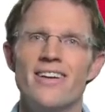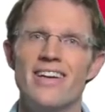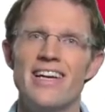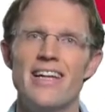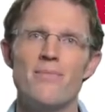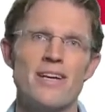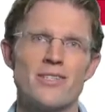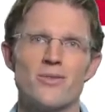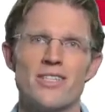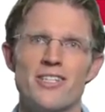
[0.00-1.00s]
in-app
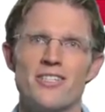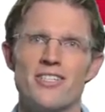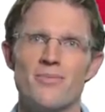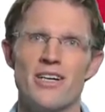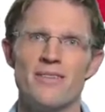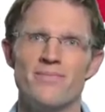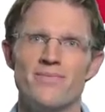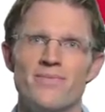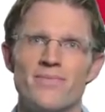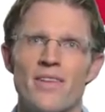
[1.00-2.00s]
exhortations to buy.
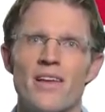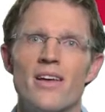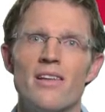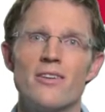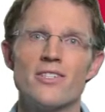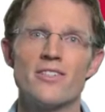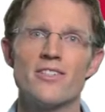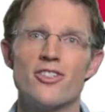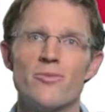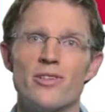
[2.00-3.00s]
Lots of
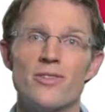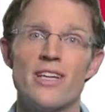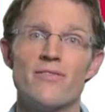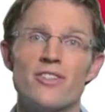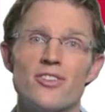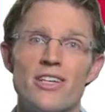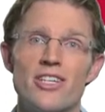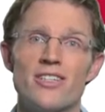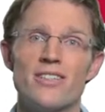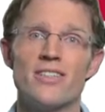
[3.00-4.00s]
consumer laws have
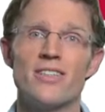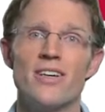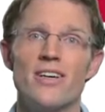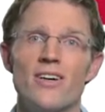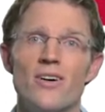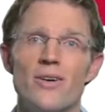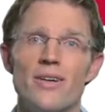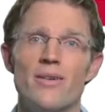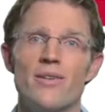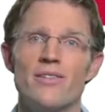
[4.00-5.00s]
restrictions
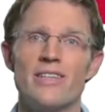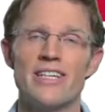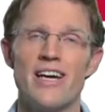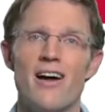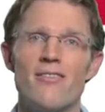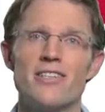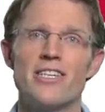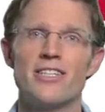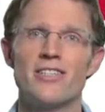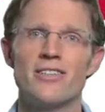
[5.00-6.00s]
on
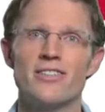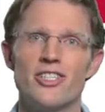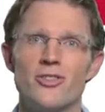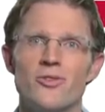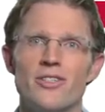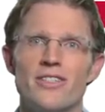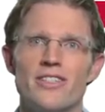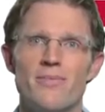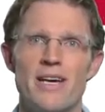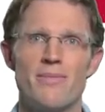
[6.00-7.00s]
encouraging children
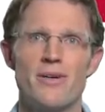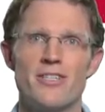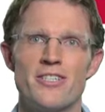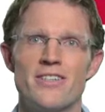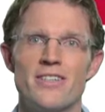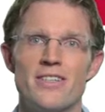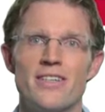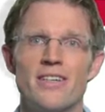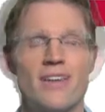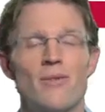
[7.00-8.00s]
to make purchases
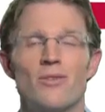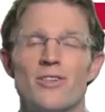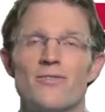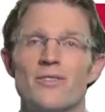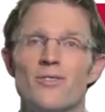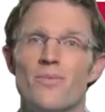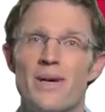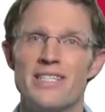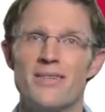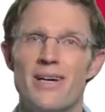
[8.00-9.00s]
and what's often called
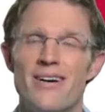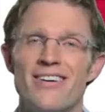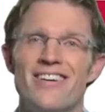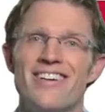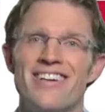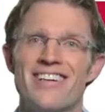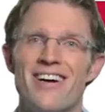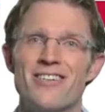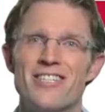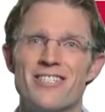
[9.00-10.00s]
pester power,
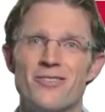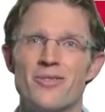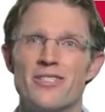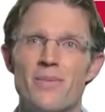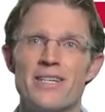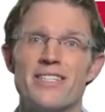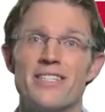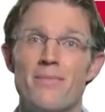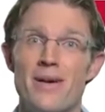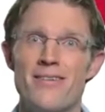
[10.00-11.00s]
encouraging children to pester
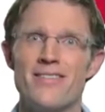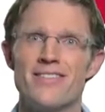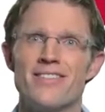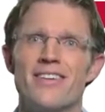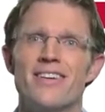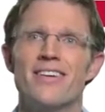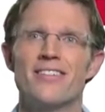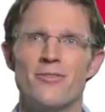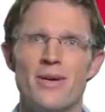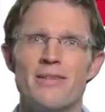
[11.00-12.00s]
their parents
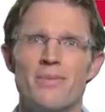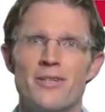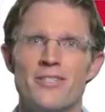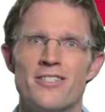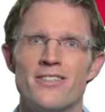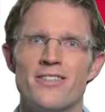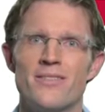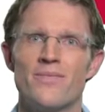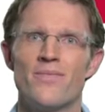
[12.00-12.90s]
to make purchases.